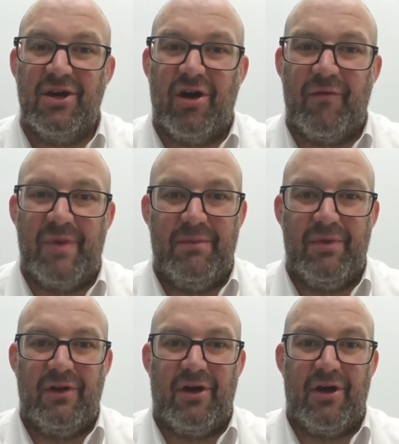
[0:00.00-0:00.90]
of
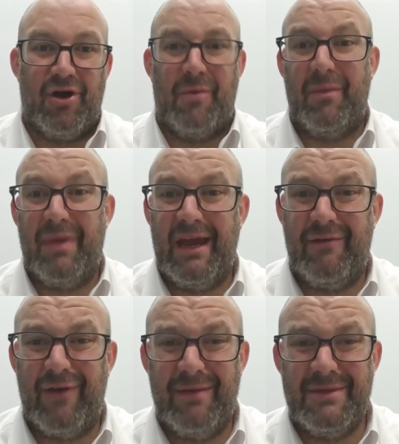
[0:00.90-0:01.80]
people are not prepared
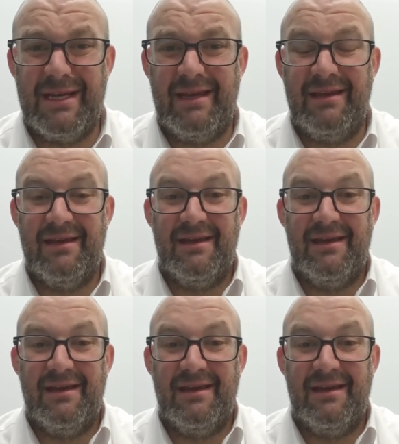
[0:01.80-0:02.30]
for MTD,